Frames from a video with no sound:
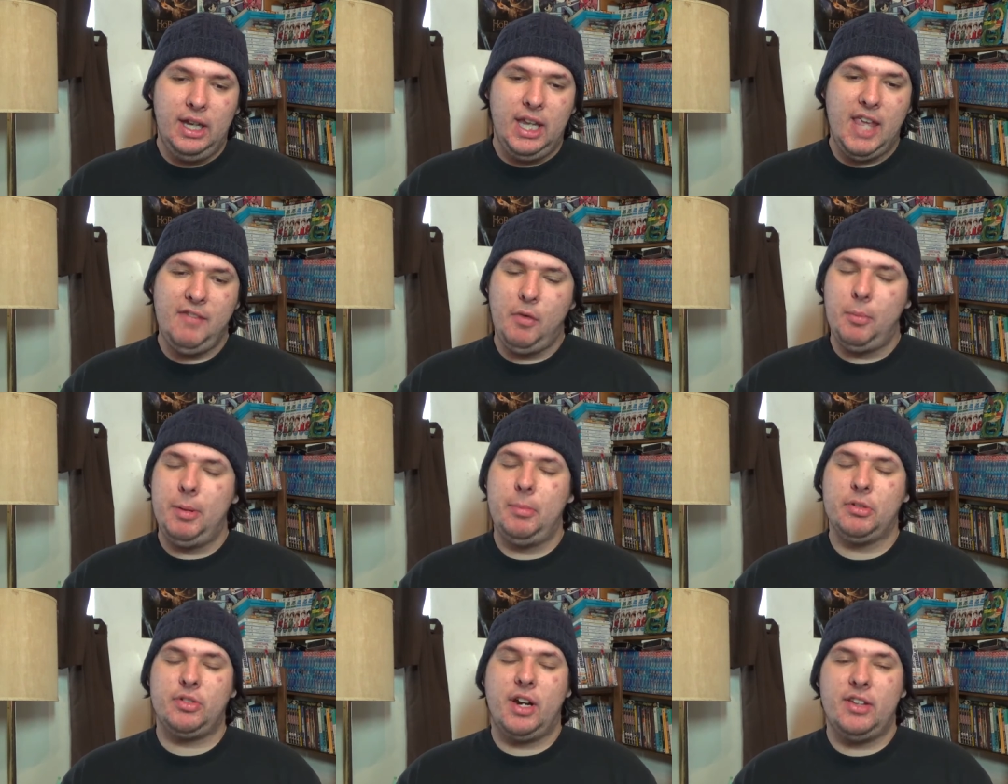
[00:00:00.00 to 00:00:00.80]
Even when
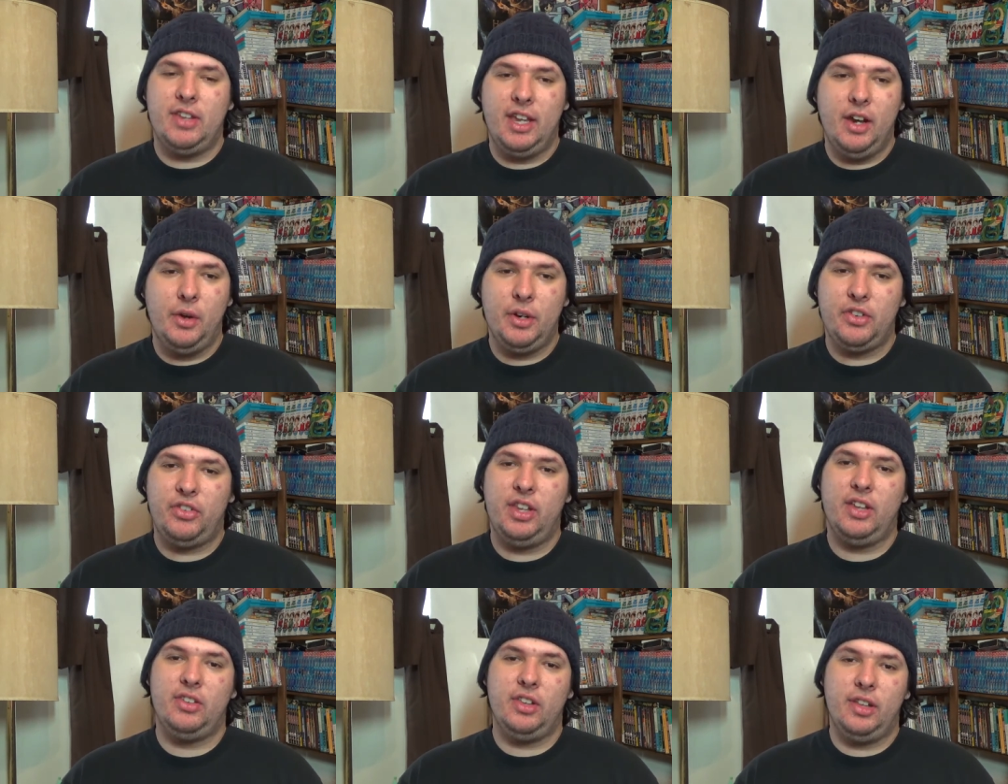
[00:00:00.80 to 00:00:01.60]
people try to say Oda
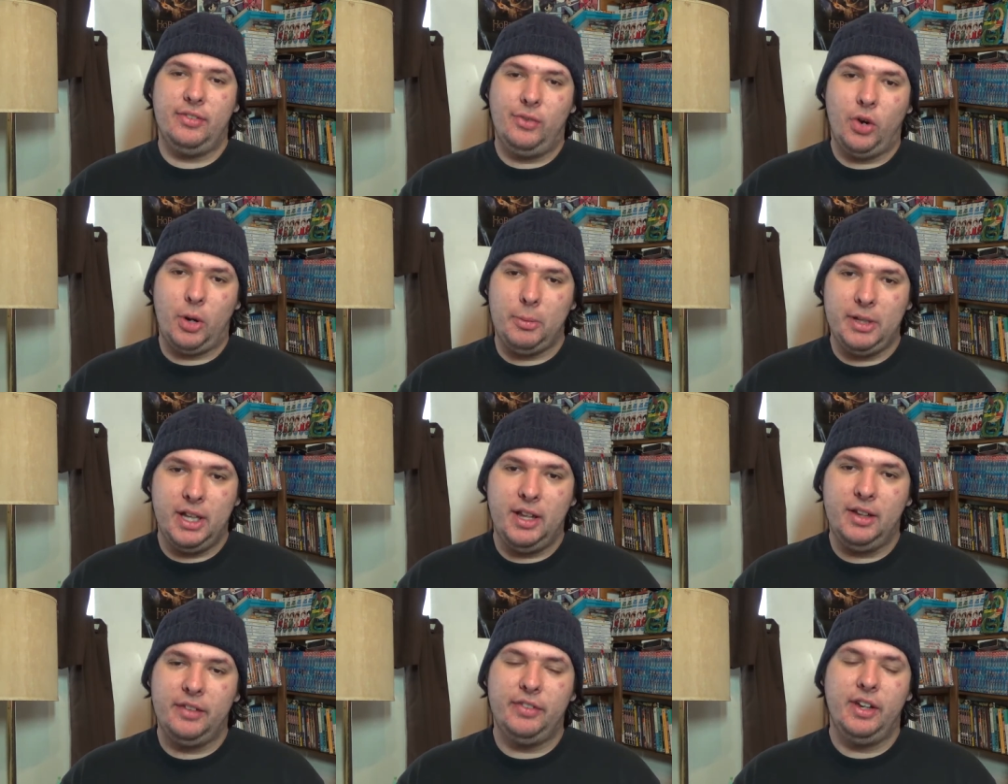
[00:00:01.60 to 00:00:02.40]
sticks to the
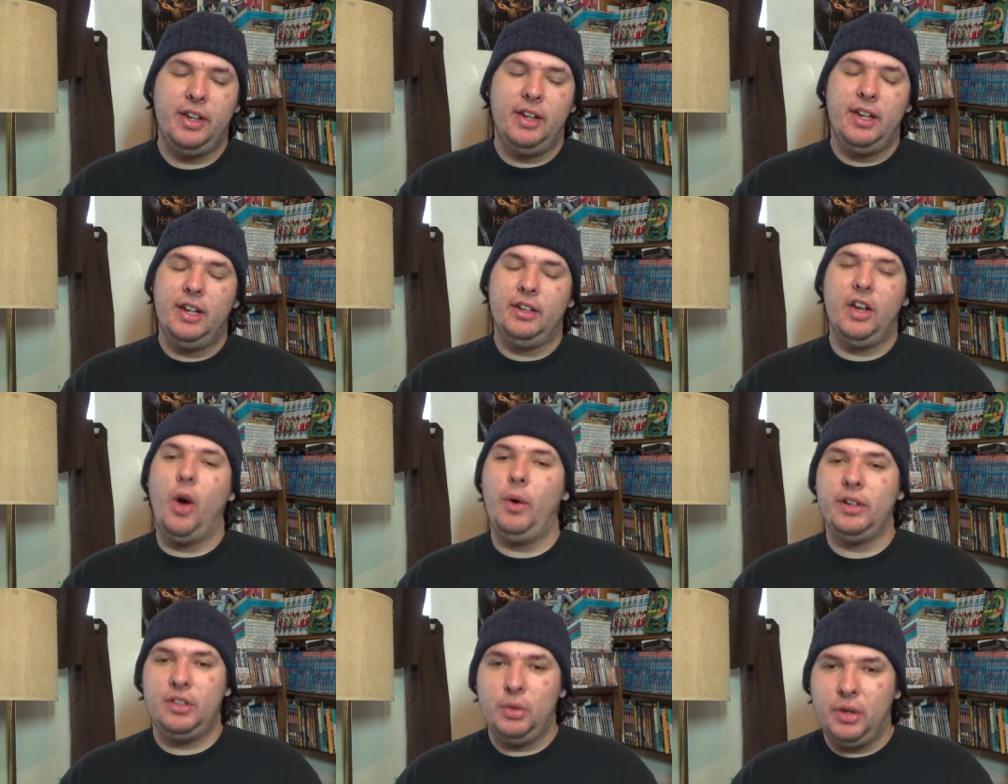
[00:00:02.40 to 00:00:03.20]
formula of
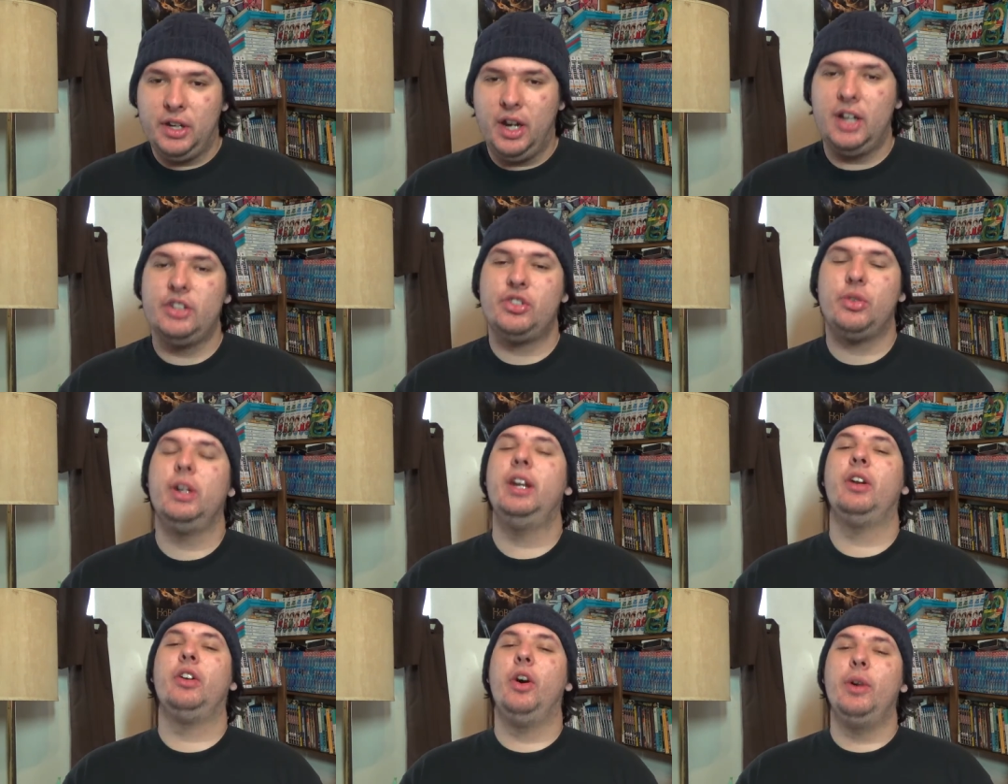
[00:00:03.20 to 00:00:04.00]
going to a
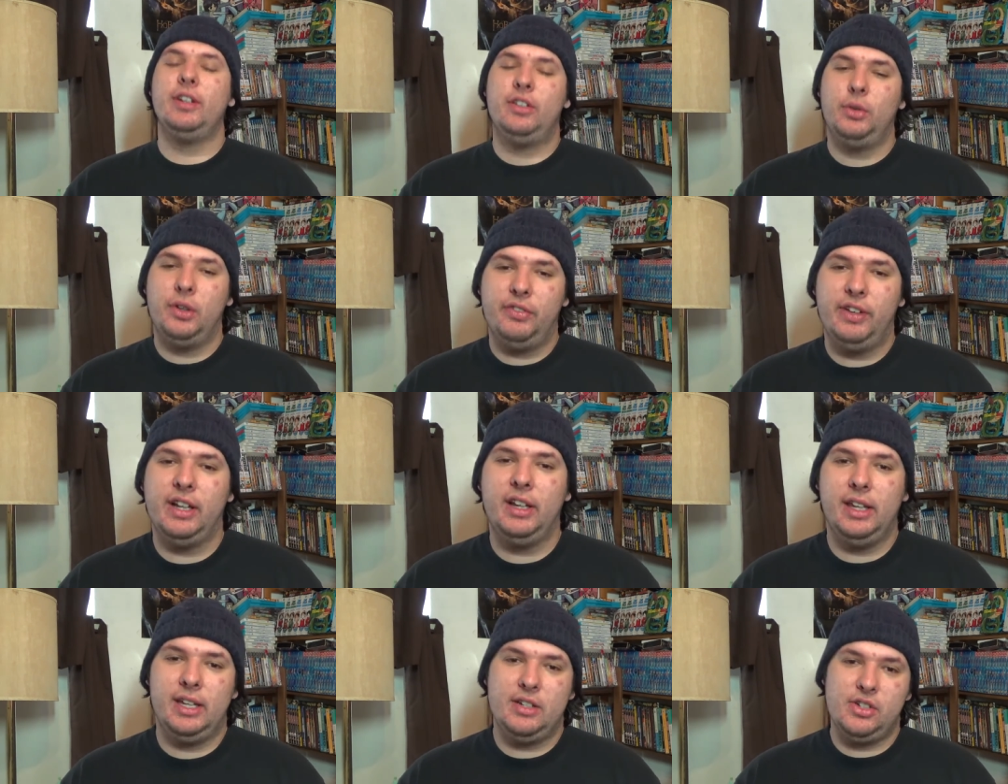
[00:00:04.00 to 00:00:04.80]
country or going to a
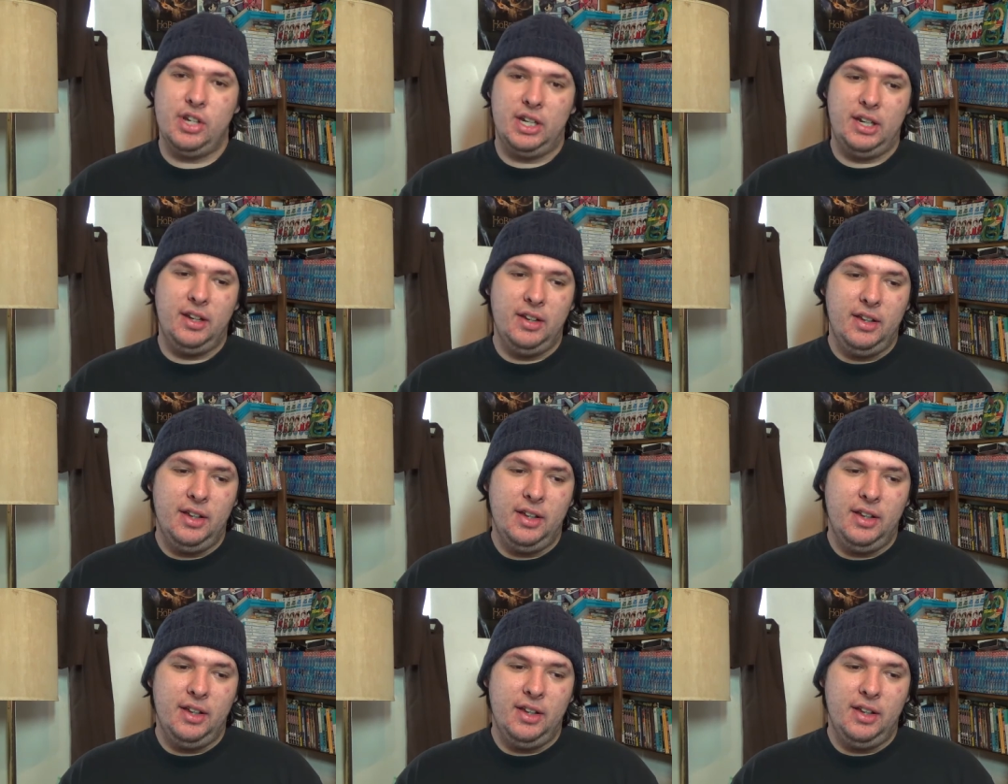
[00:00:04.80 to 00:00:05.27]
village and